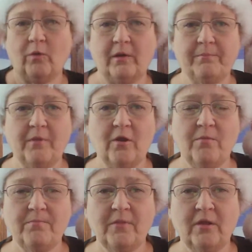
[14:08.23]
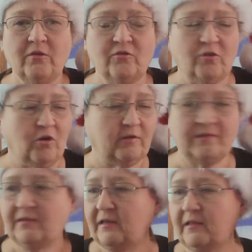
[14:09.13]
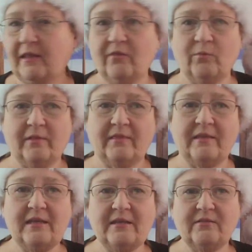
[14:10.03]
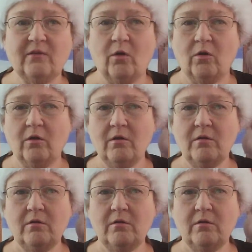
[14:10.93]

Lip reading: it up there so y'all can see it. That's what these are.